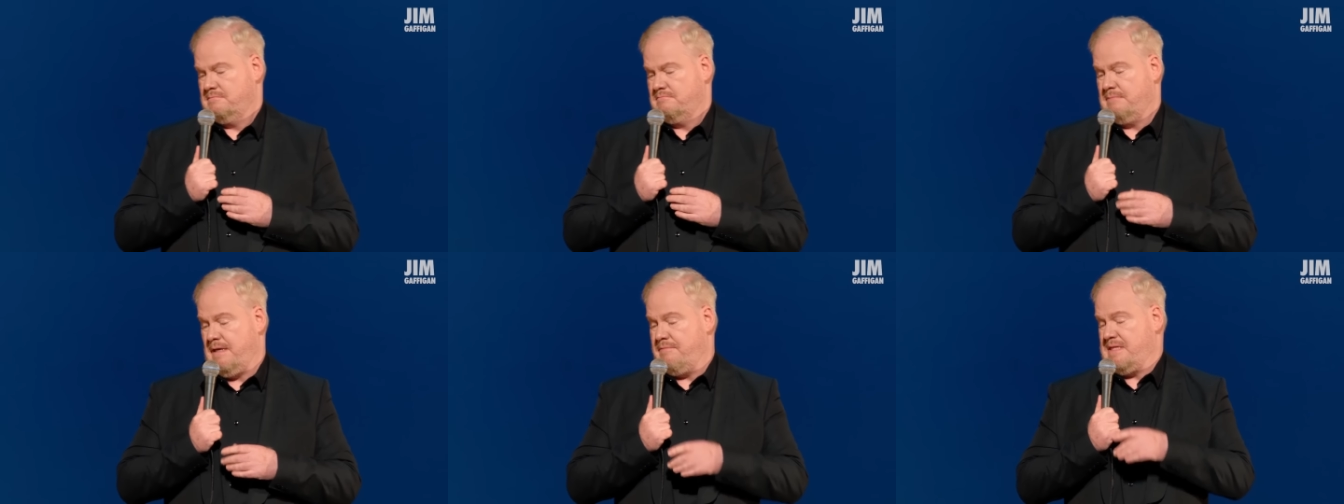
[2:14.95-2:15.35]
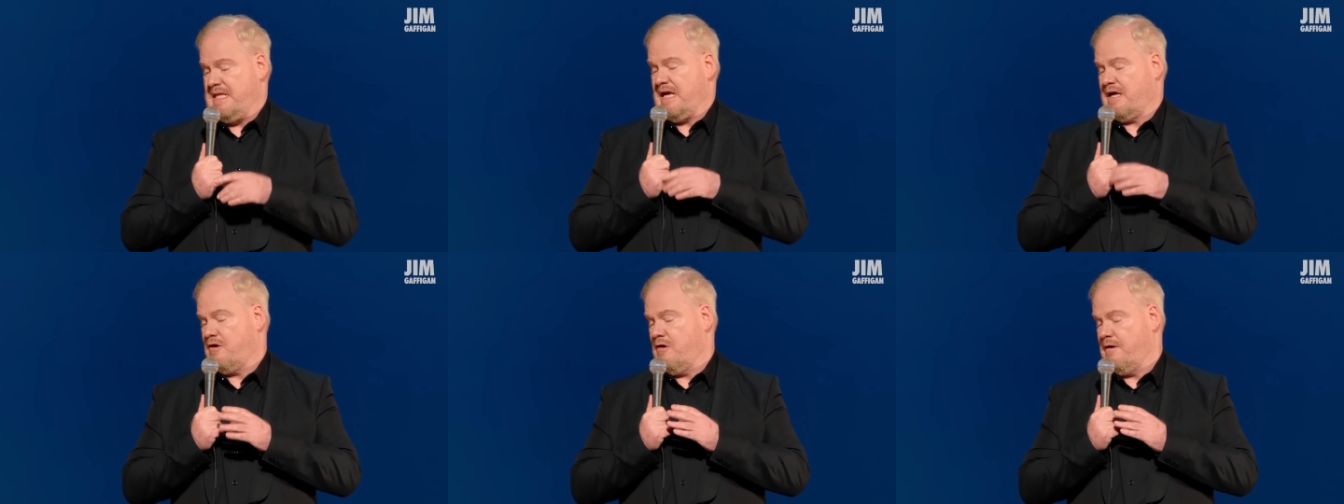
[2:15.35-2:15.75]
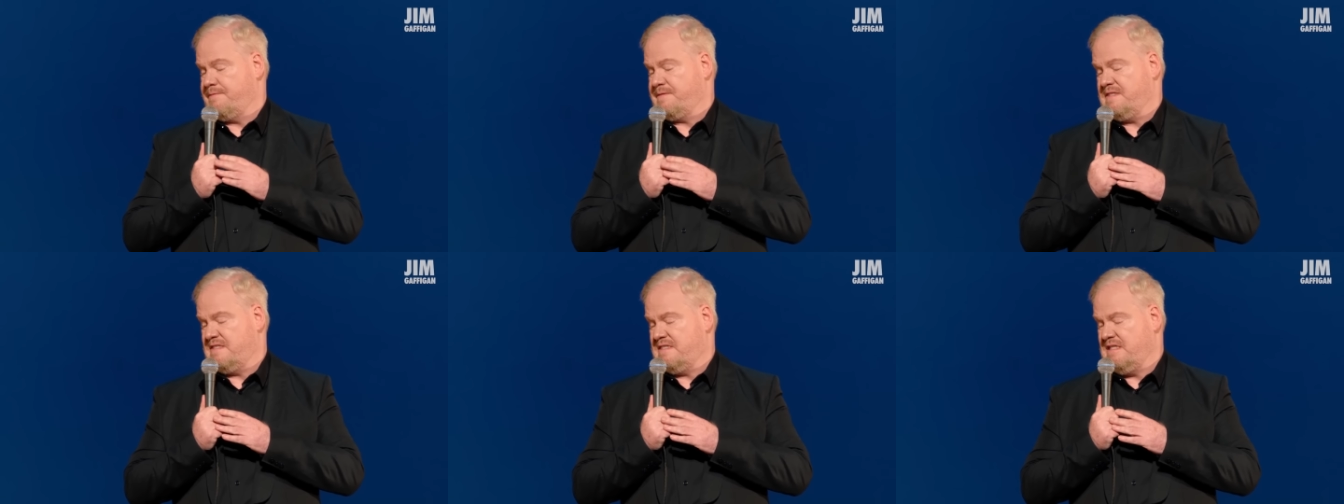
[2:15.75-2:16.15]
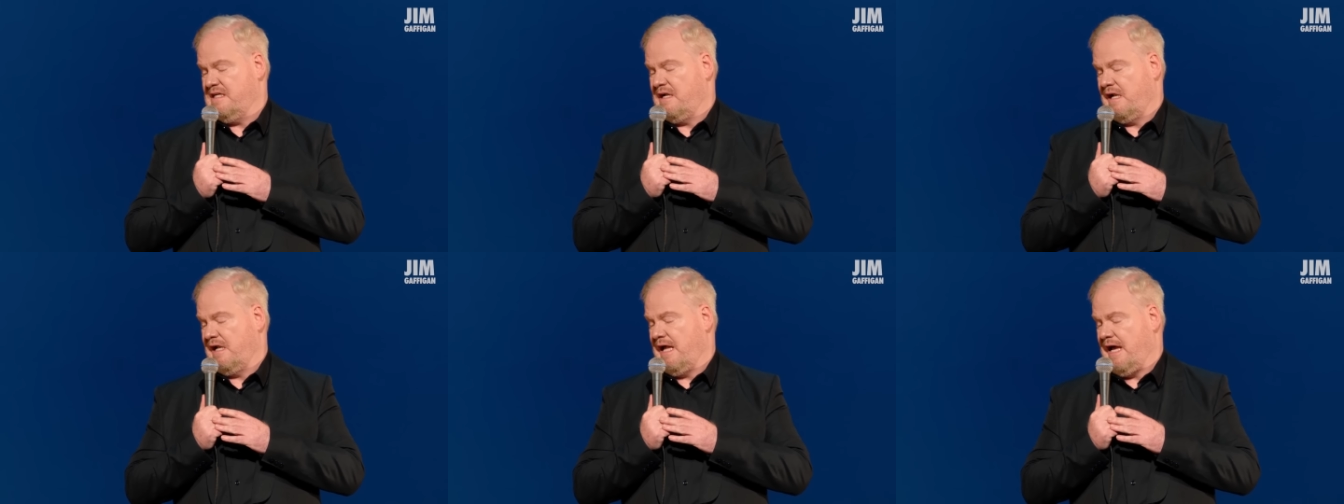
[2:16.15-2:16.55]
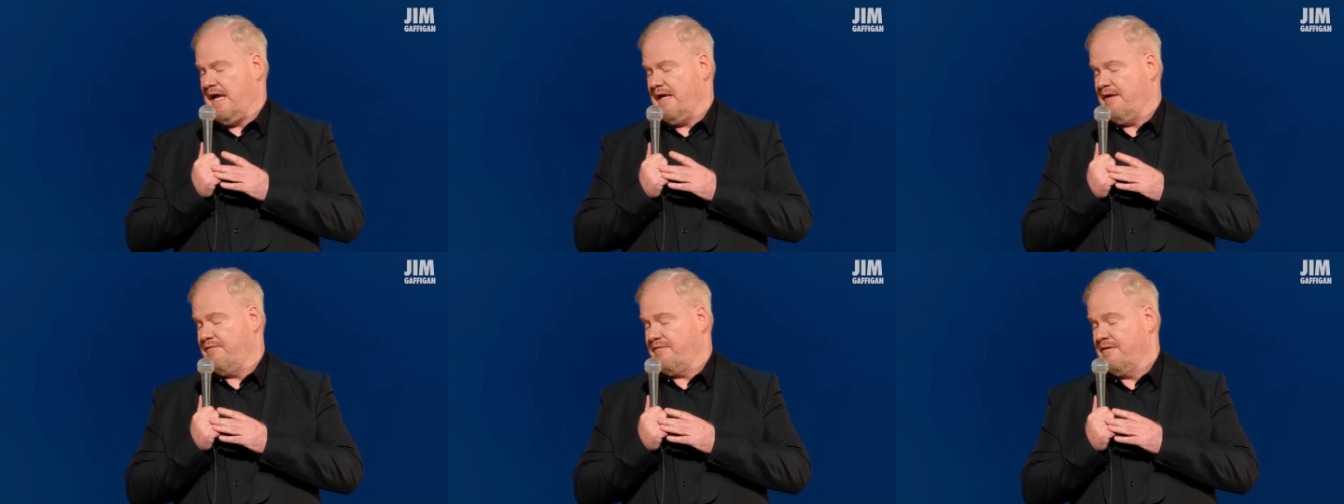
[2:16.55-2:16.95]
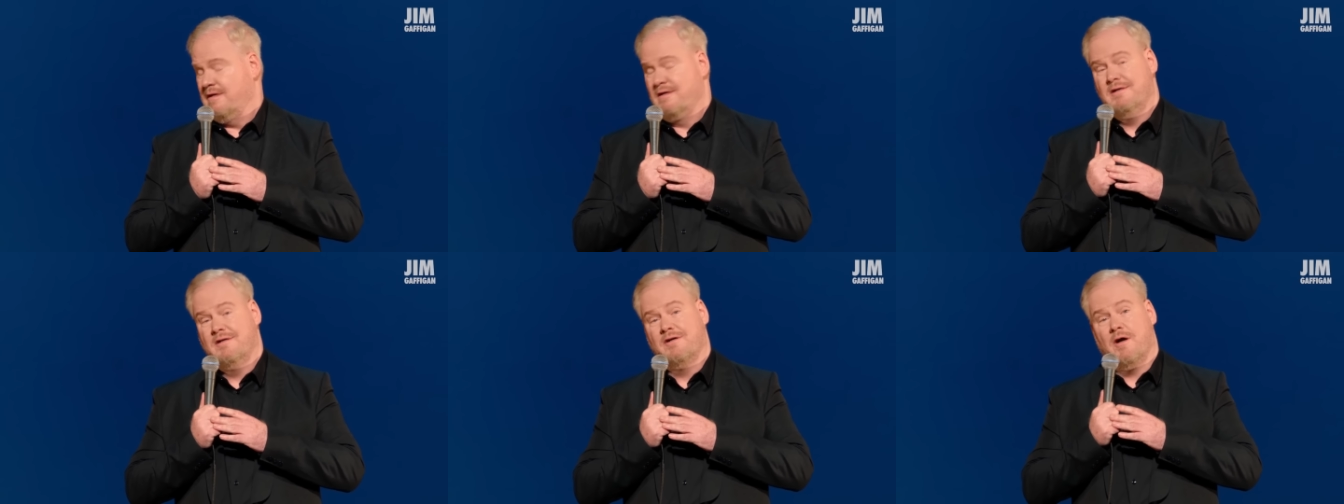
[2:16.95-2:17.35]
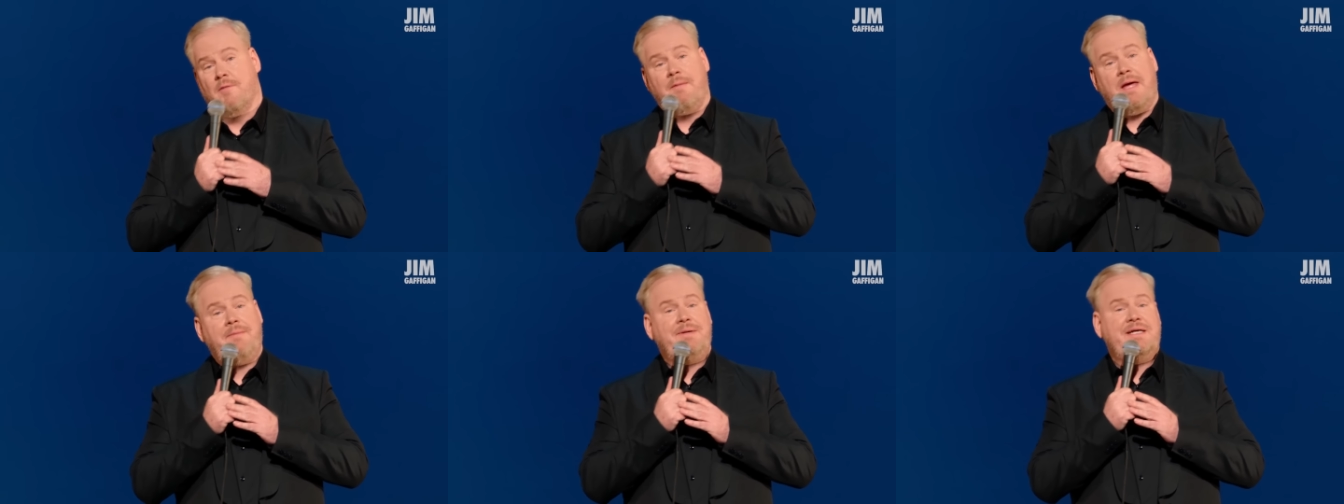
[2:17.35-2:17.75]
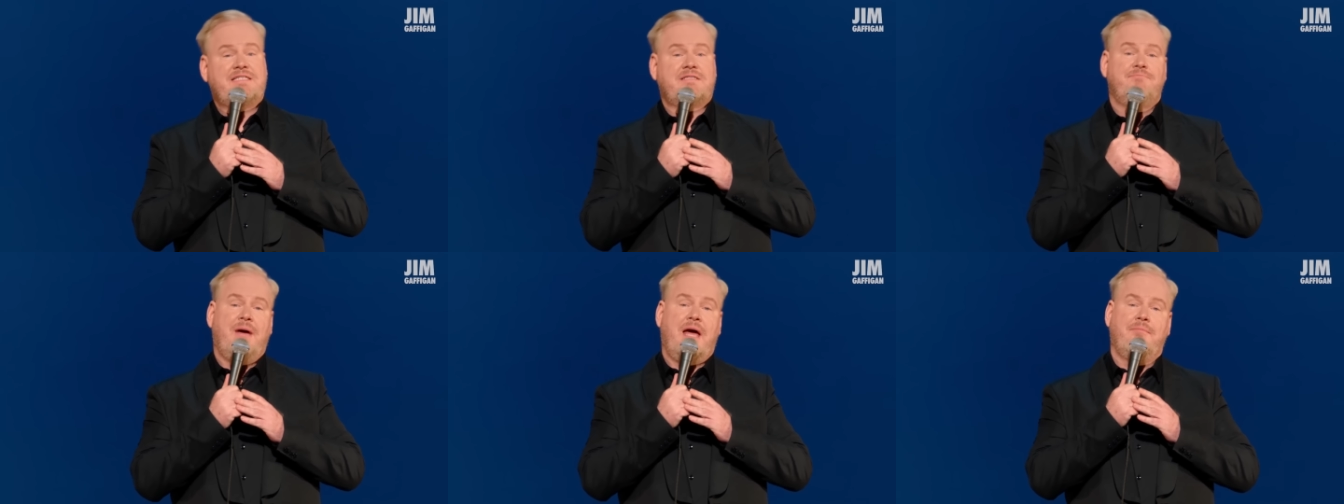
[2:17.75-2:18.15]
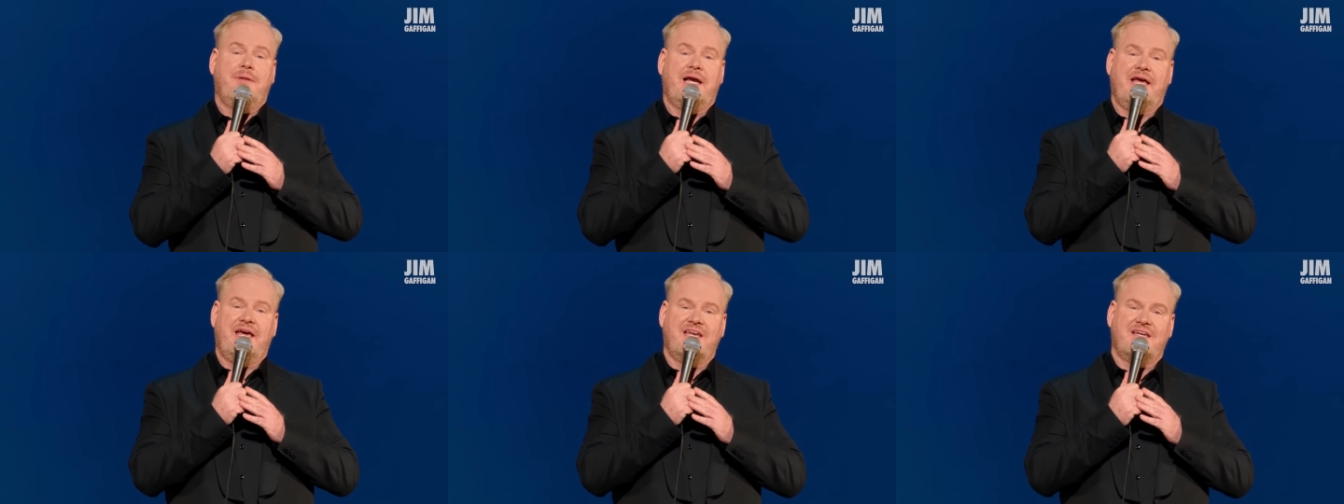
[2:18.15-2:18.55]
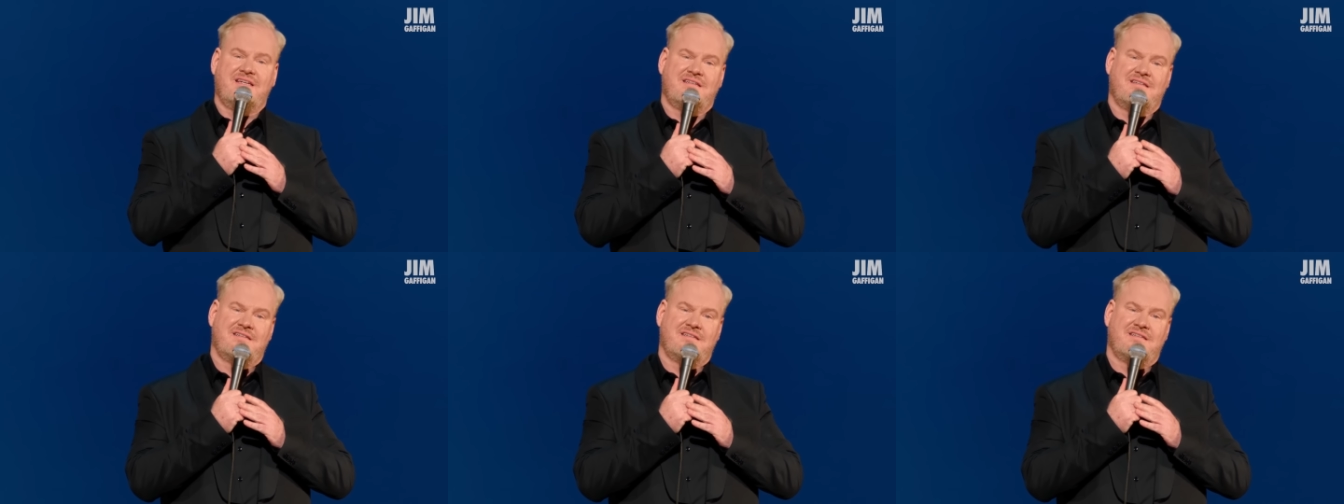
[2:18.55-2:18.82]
Maybe that corpse is still alive, or maybe it's Maybelline